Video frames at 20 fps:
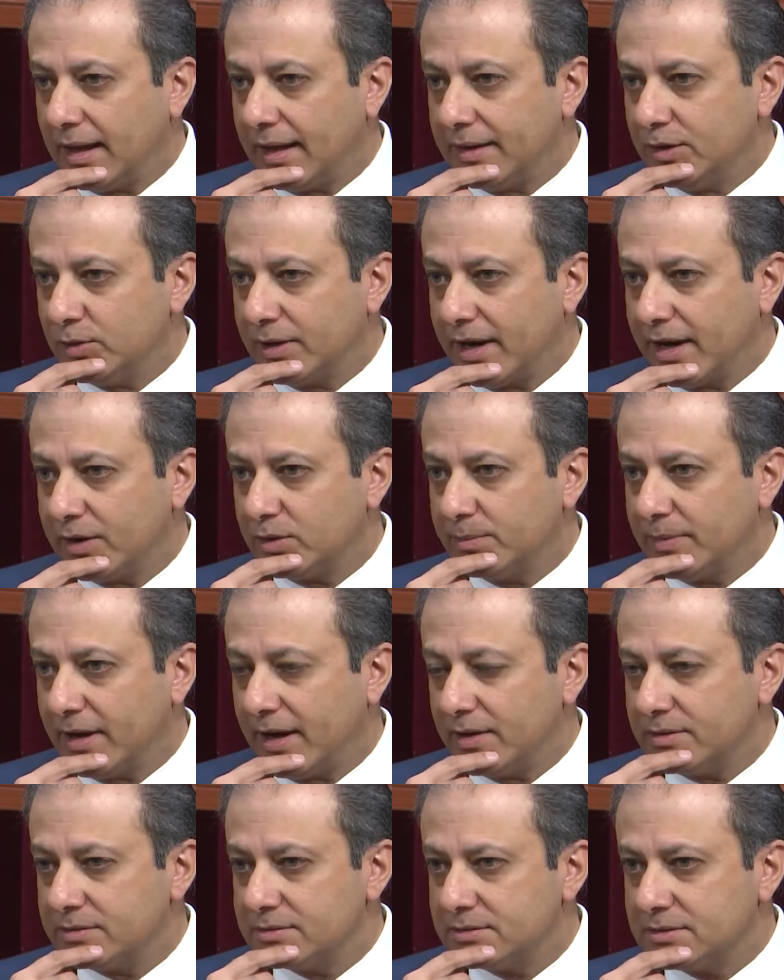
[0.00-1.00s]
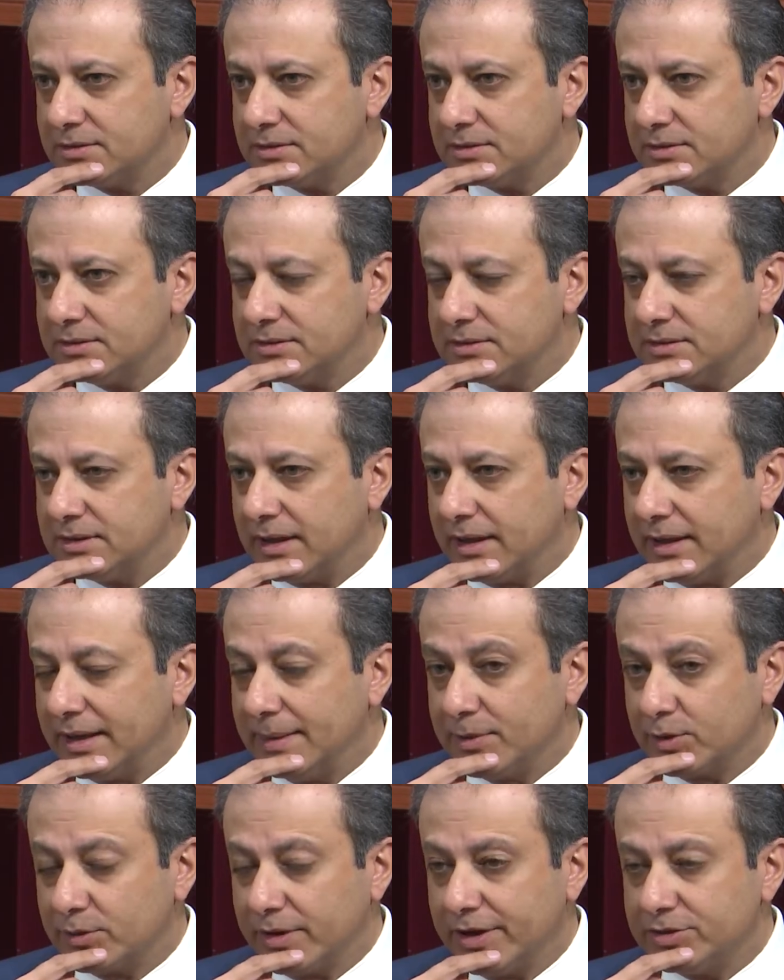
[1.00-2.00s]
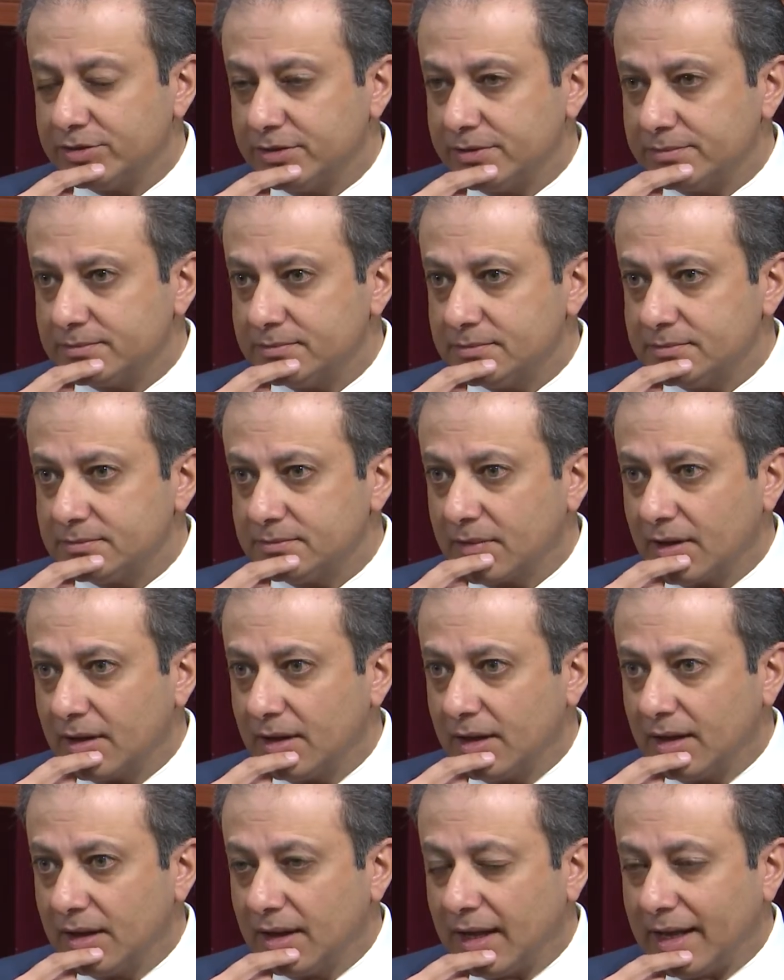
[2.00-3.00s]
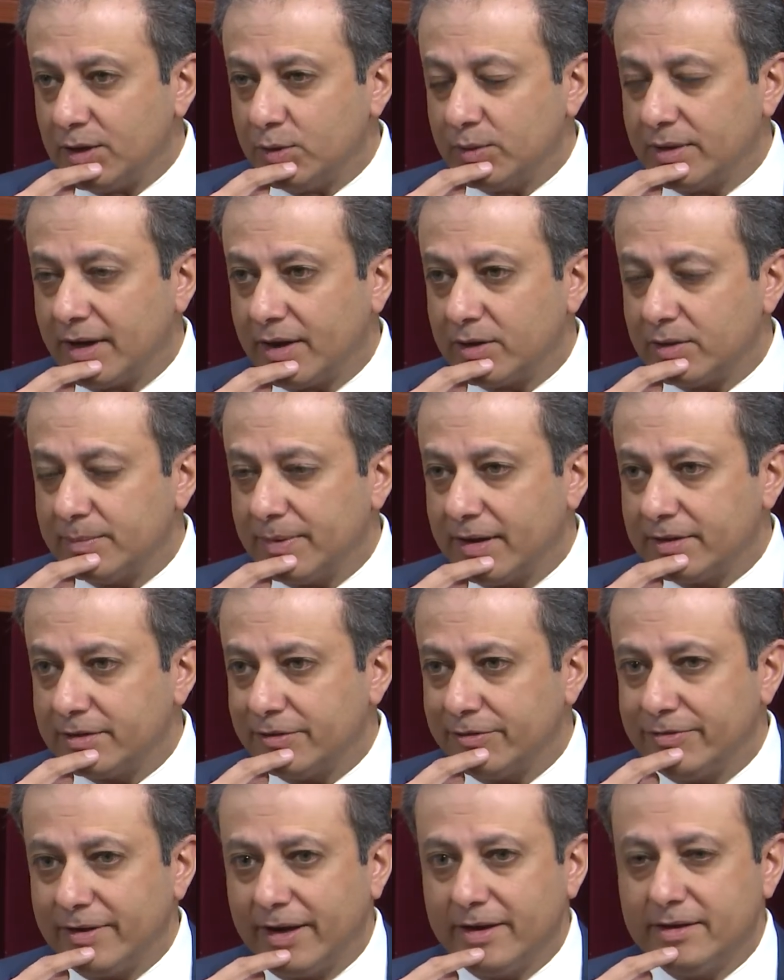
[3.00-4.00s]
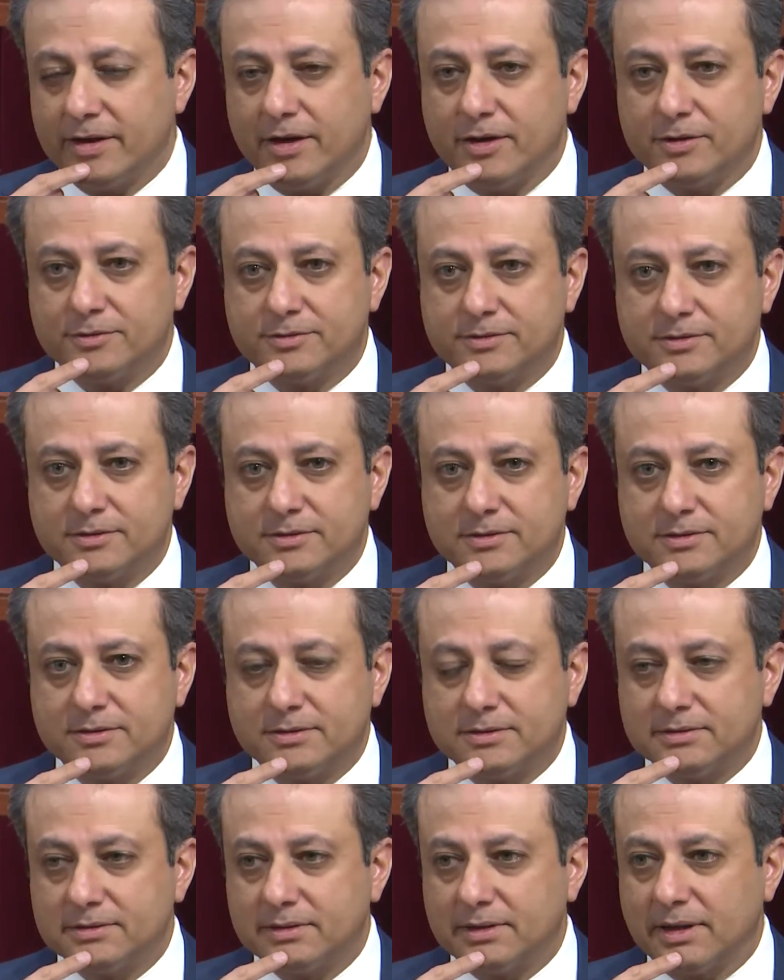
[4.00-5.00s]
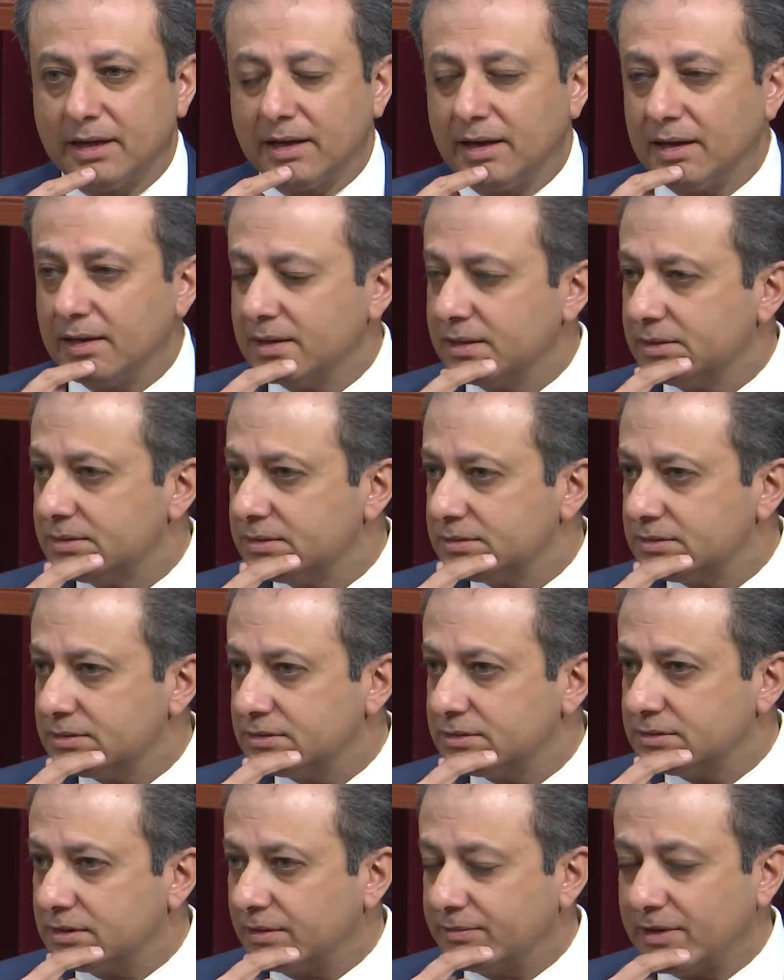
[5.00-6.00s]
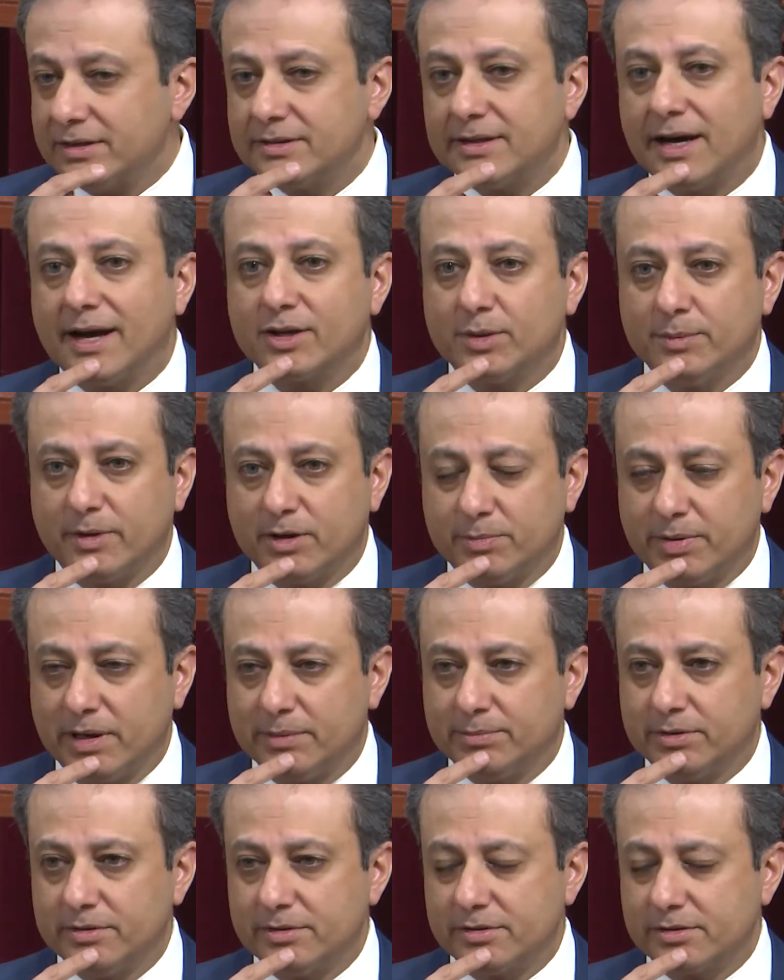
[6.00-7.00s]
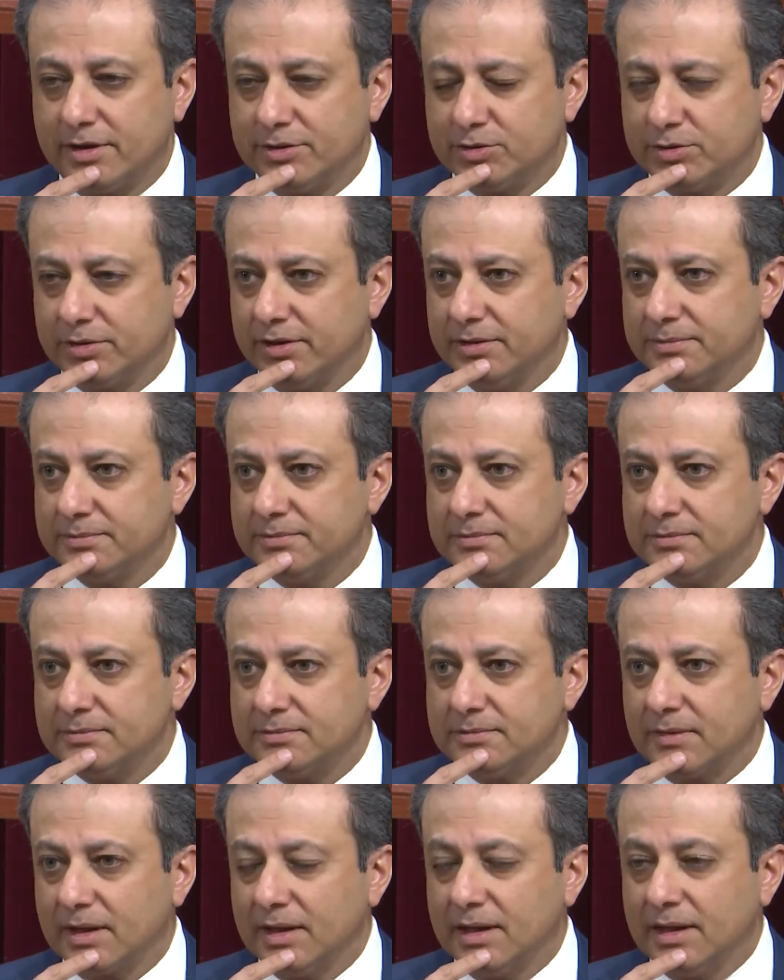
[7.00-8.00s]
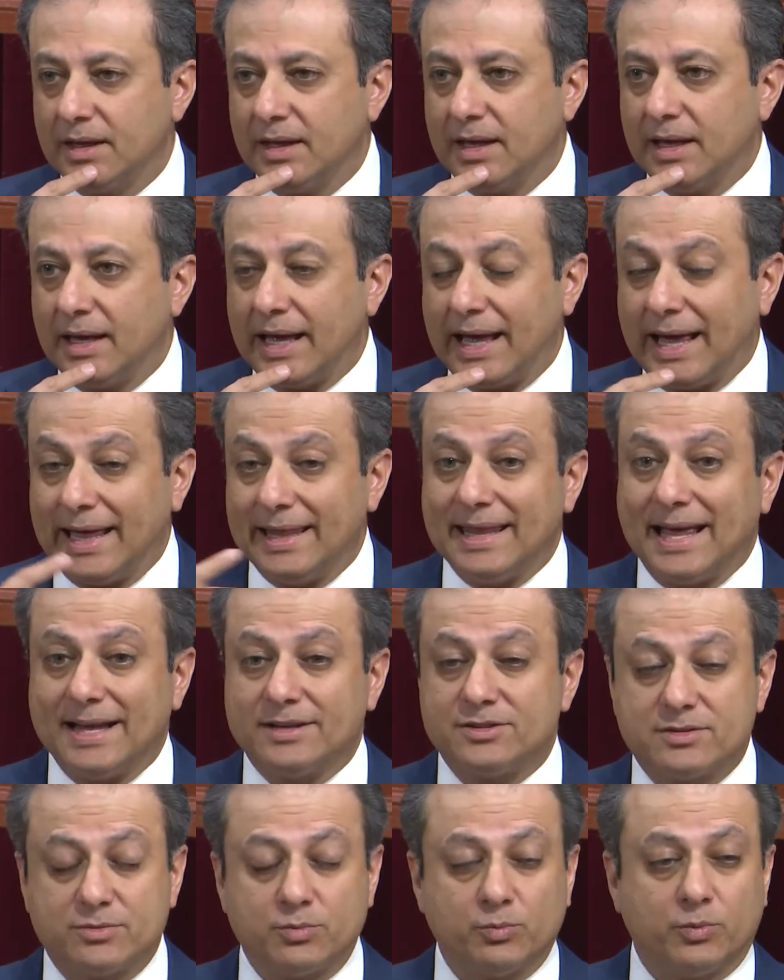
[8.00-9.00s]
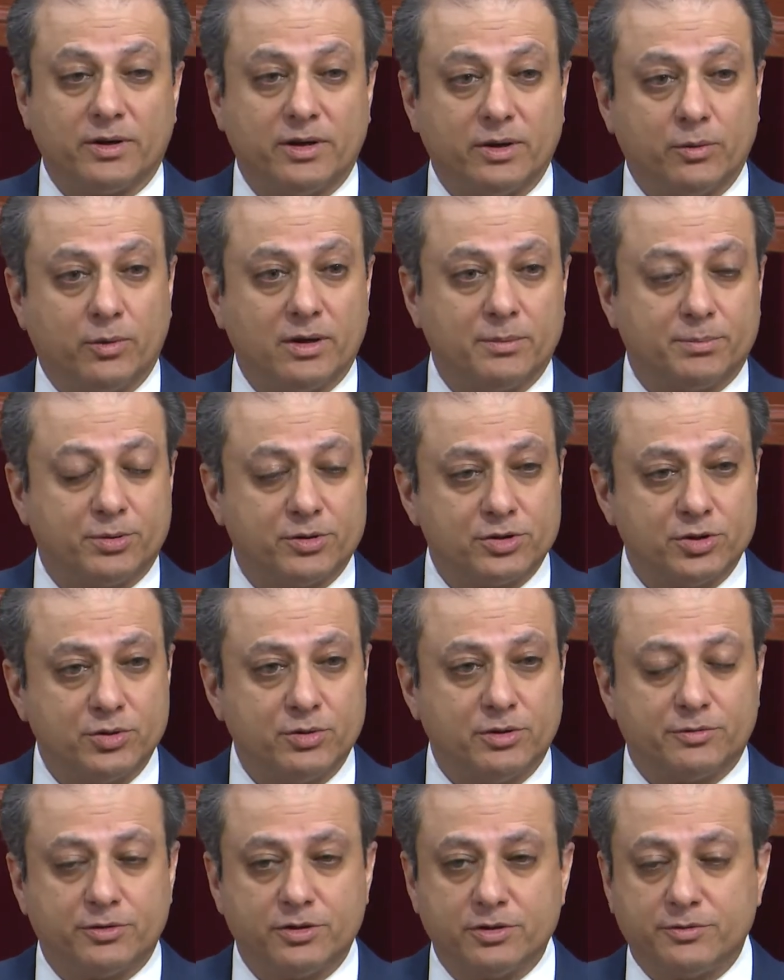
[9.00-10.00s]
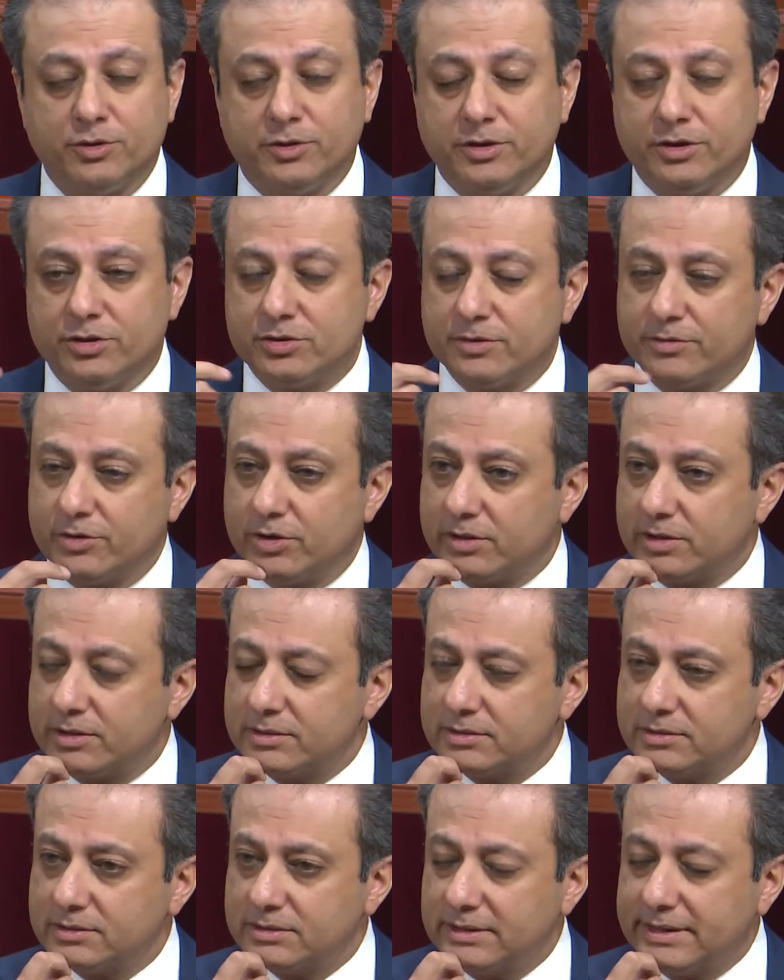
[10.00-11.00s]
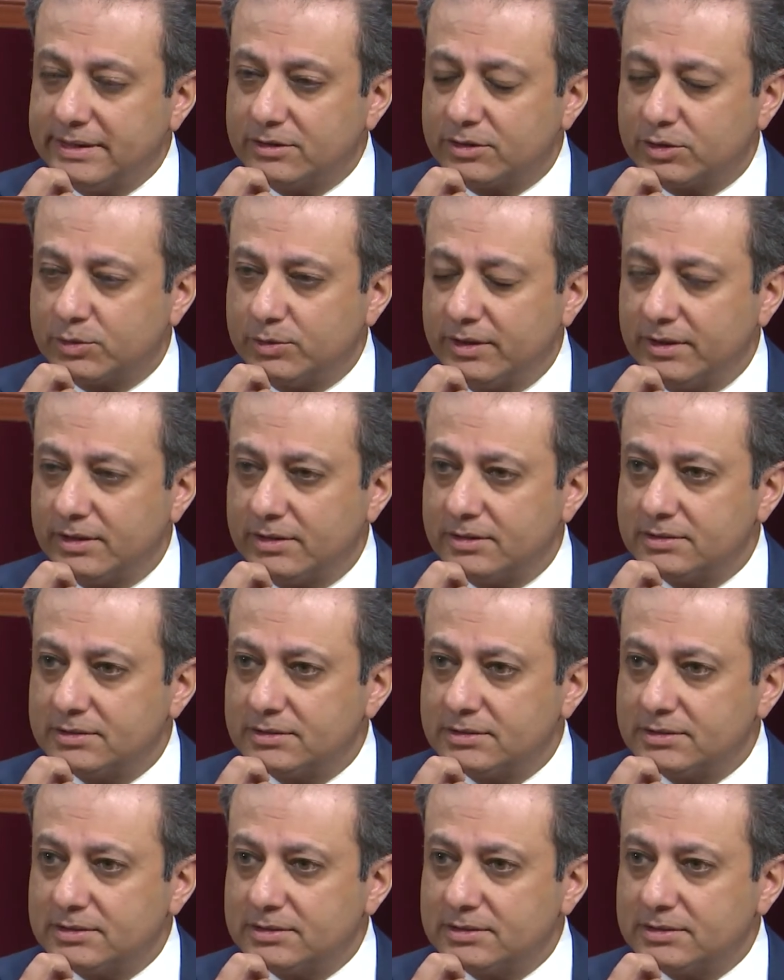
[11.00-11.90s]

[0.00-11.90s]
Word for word: and you care about uh, immigration, and you care about the fate of, uh, of undocumented people in this country, and that's where you want to pursue the first few years of your legal career,